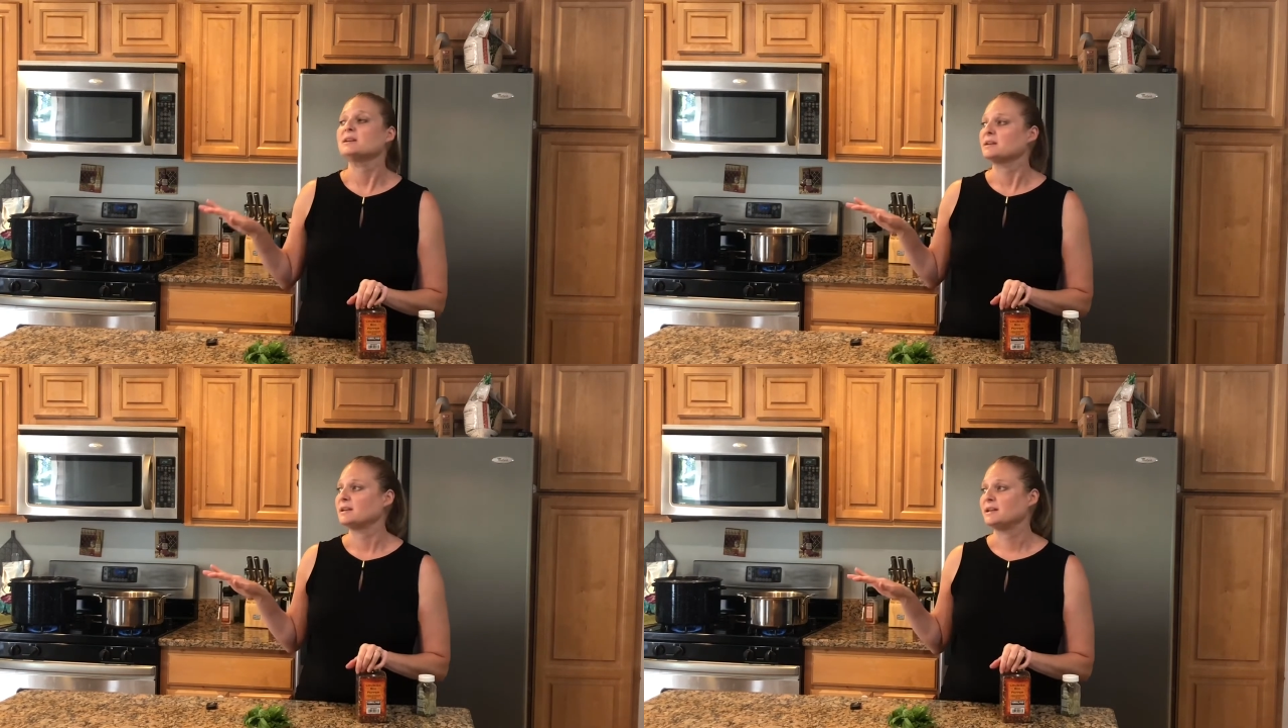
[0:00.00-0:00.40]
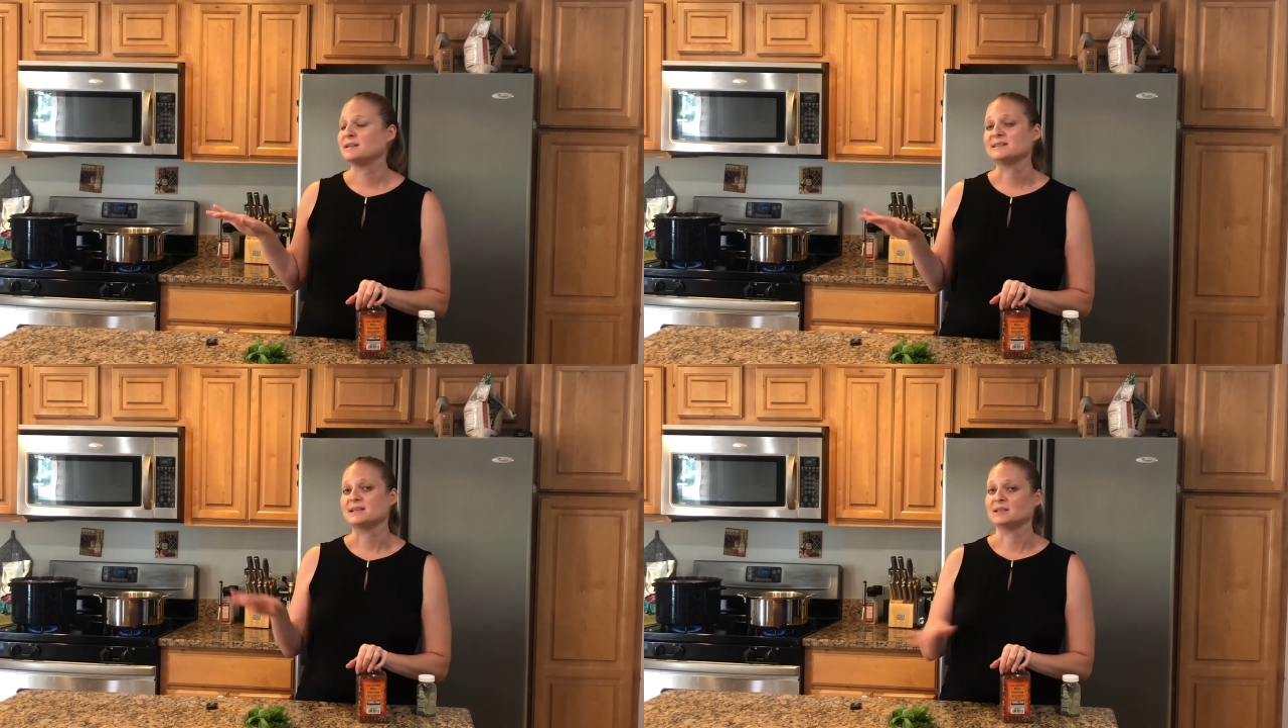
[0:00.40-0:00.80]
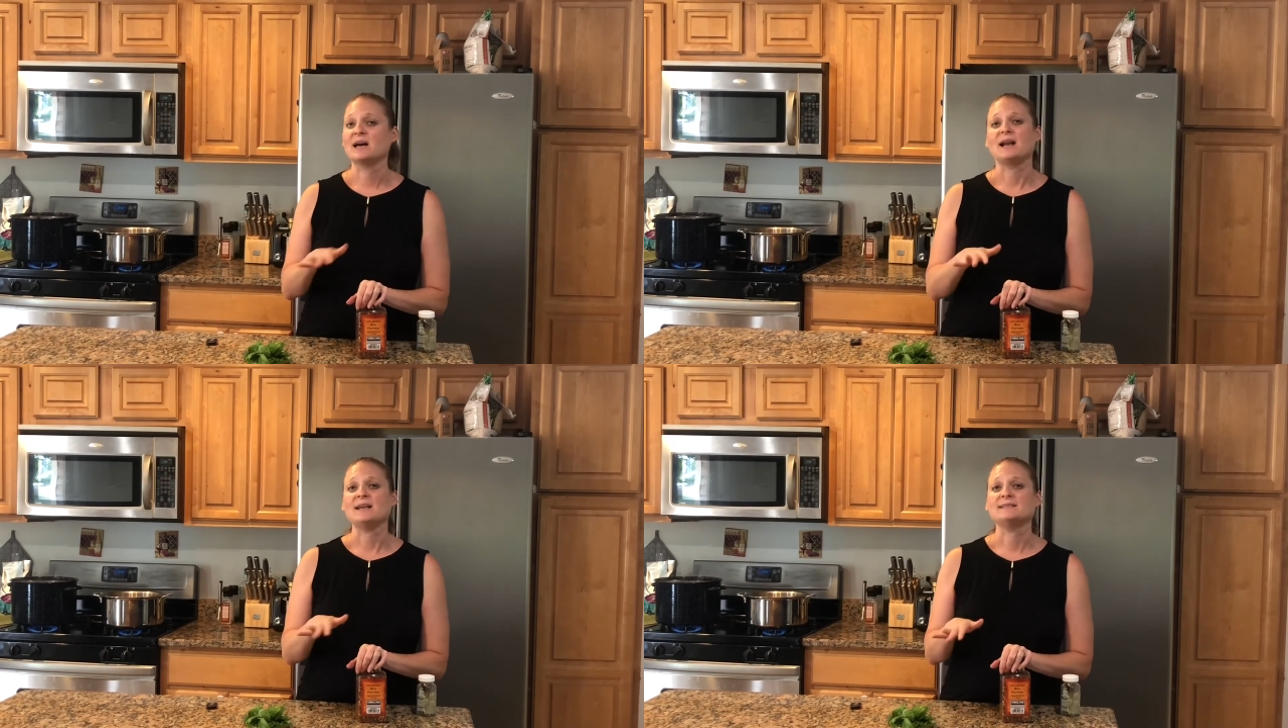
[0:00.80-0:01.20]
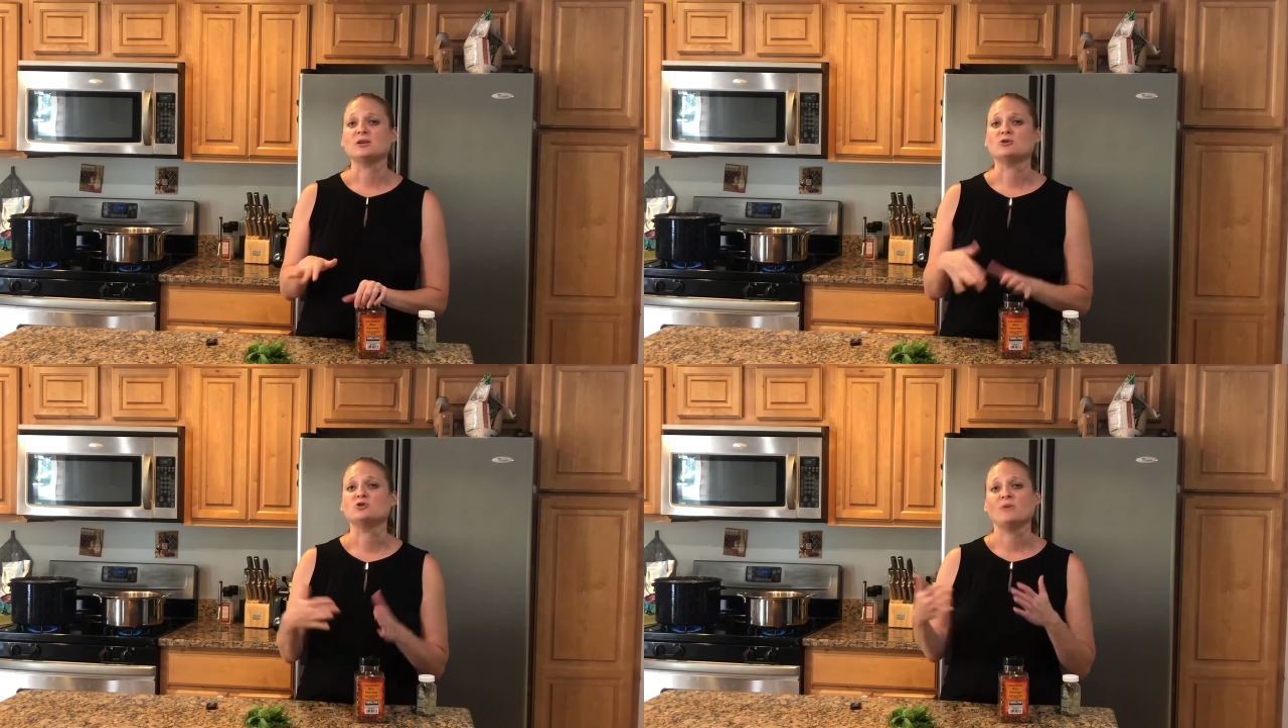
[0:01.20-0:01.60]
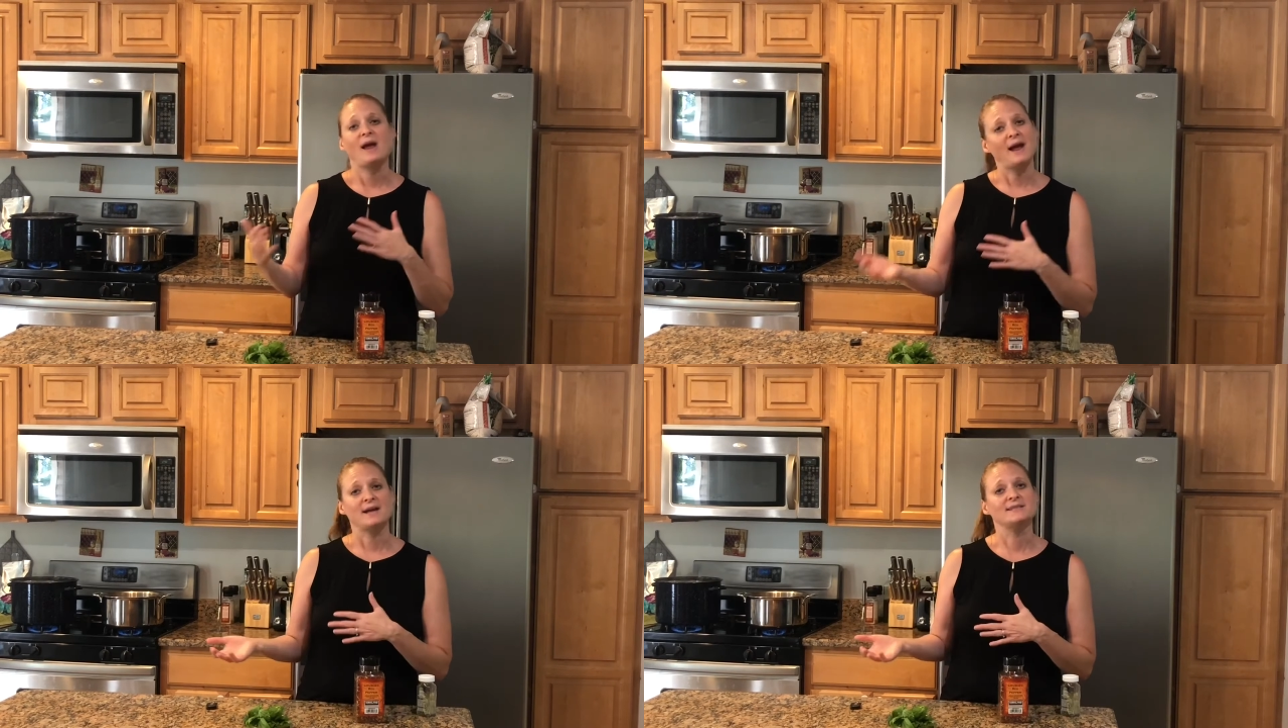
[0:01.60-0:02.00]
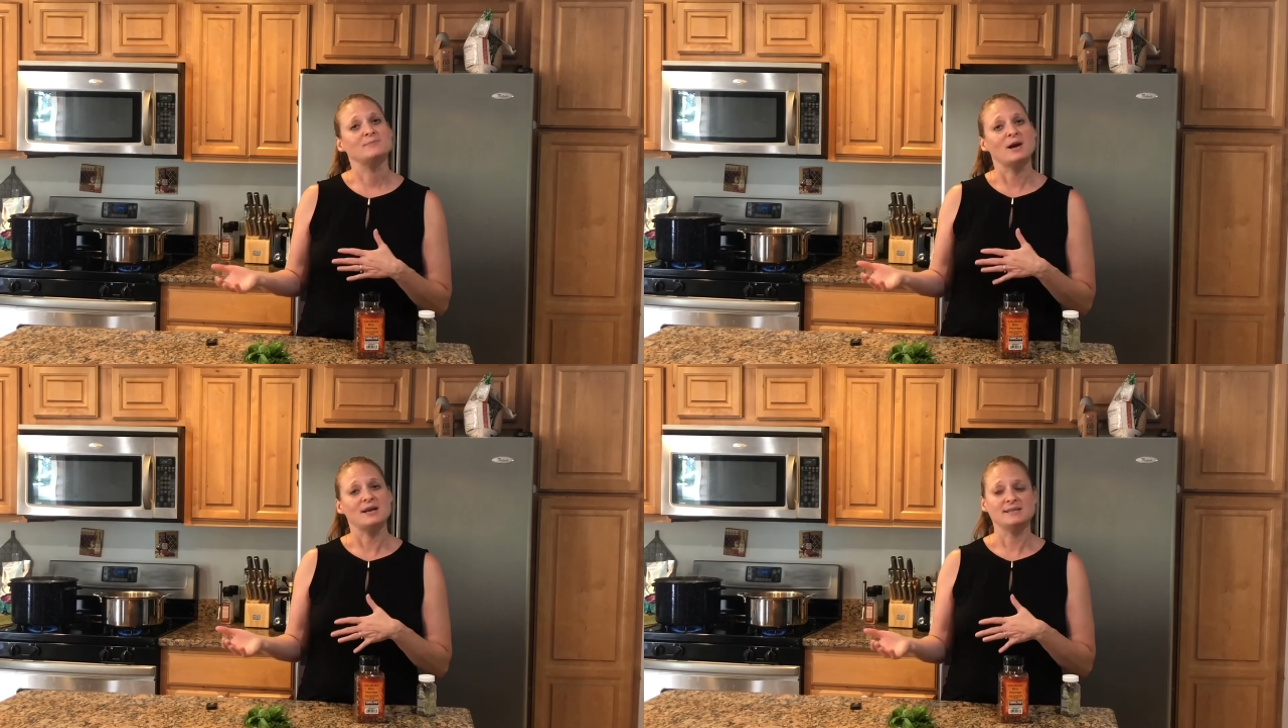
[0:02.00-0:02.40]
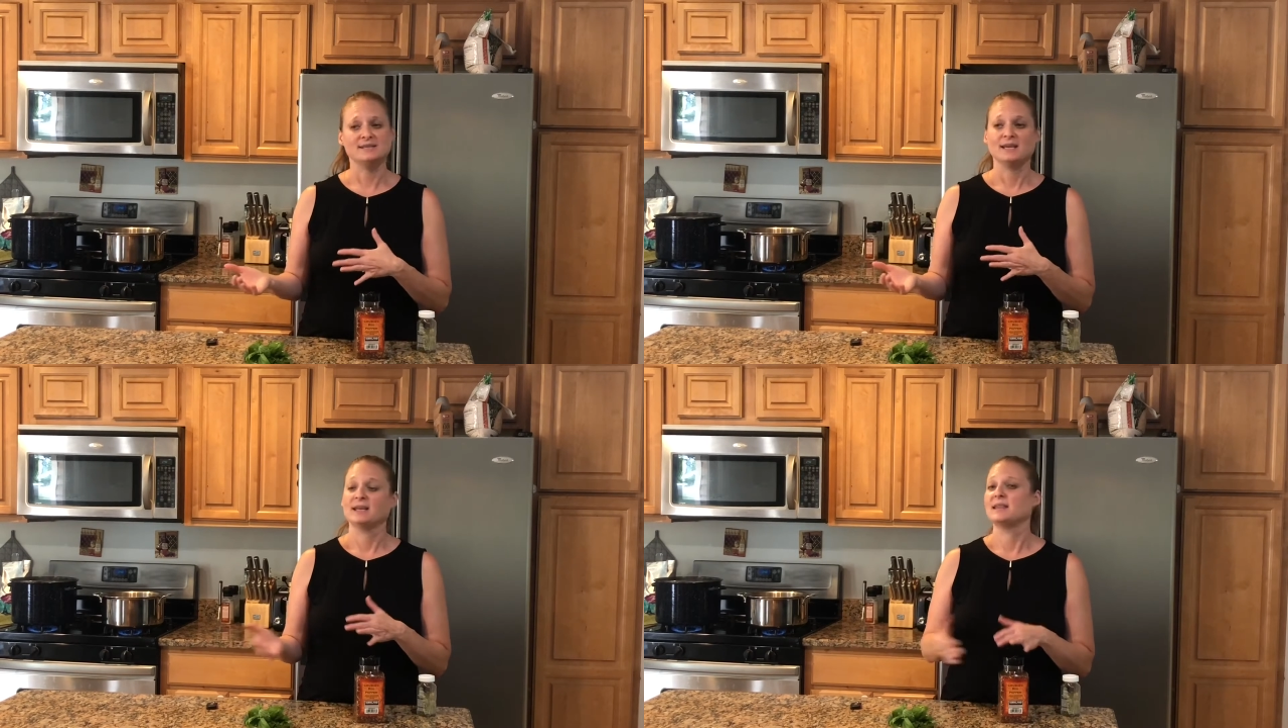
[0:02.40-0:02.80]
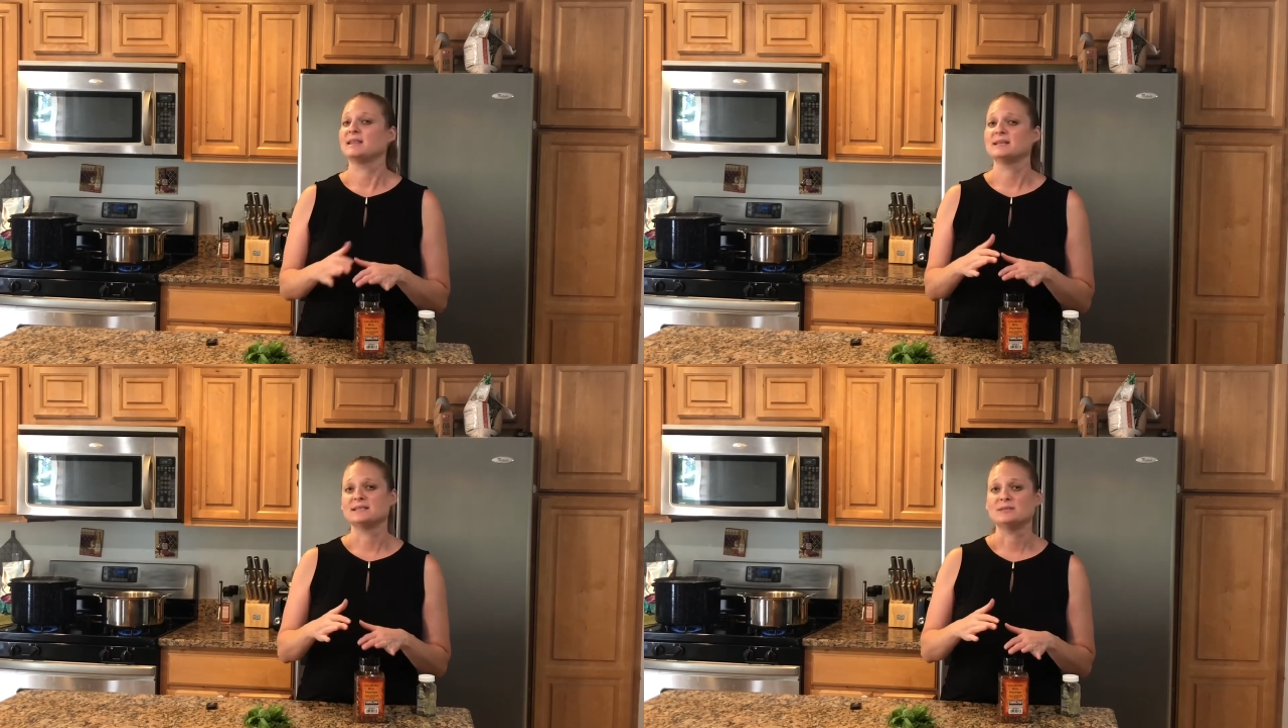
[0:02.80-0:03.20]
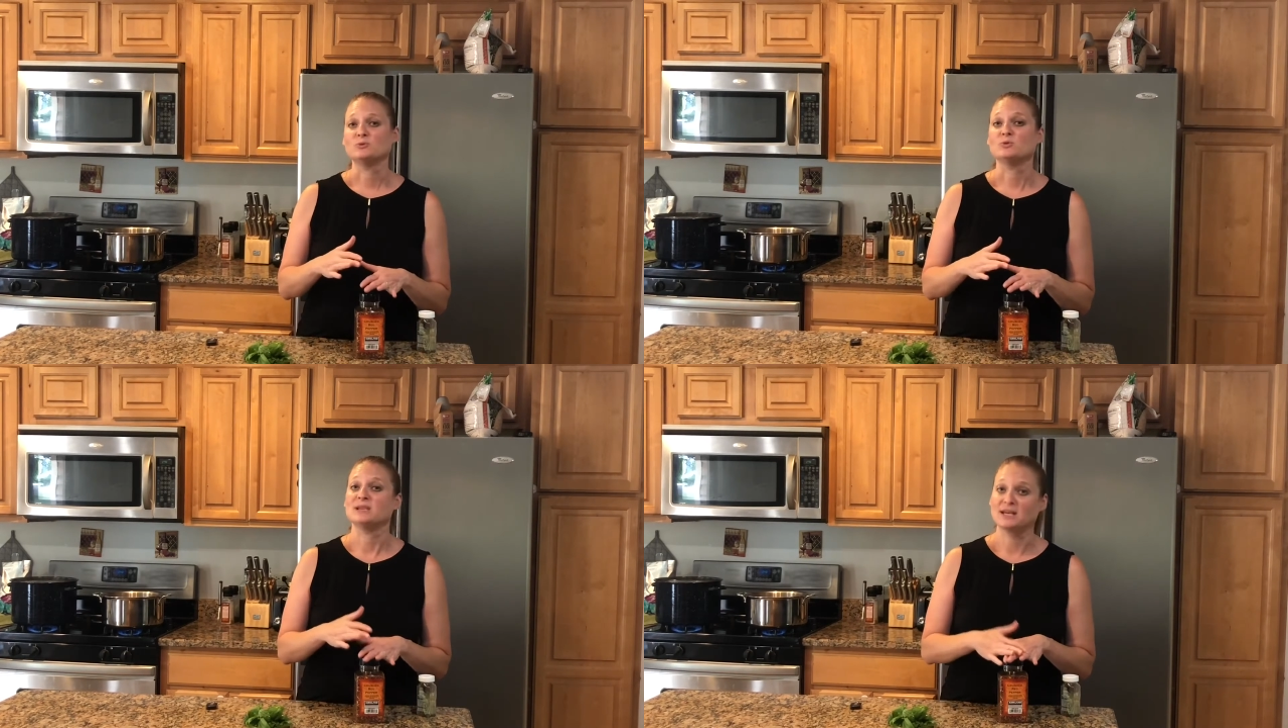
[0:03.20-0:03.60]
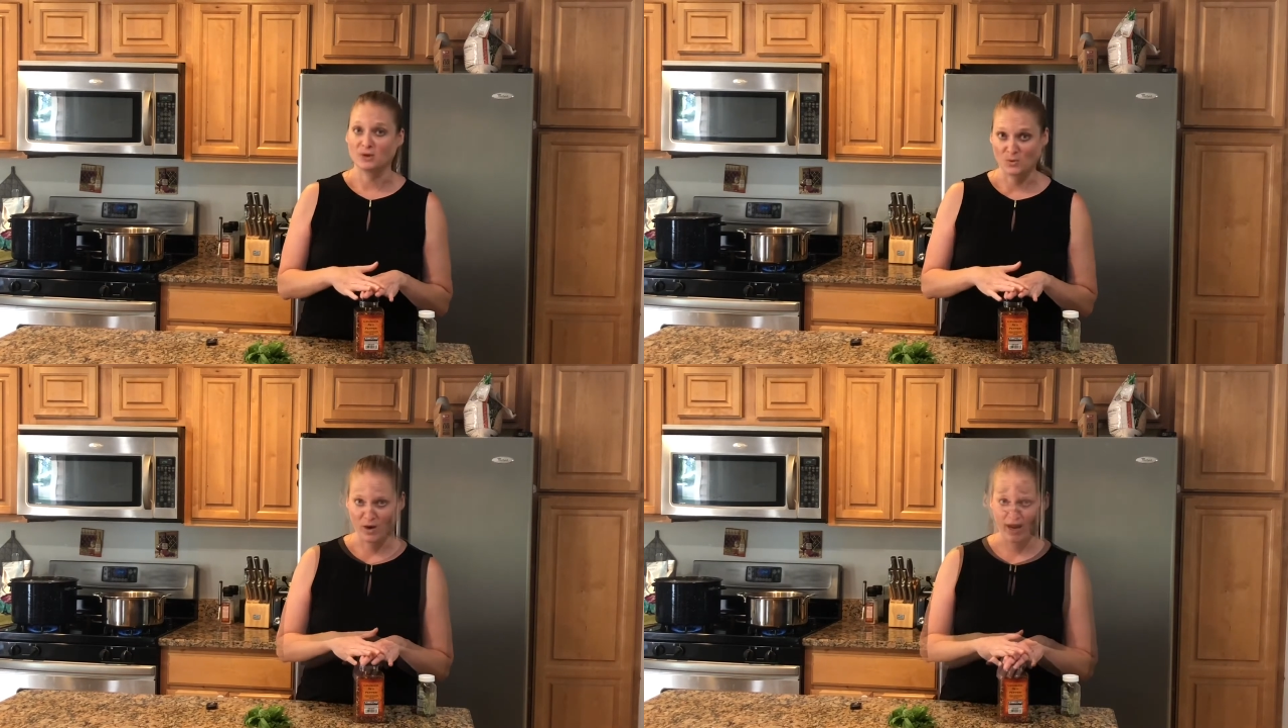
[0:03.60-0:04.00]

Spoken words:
It is a lot easier to add spice than to take it away.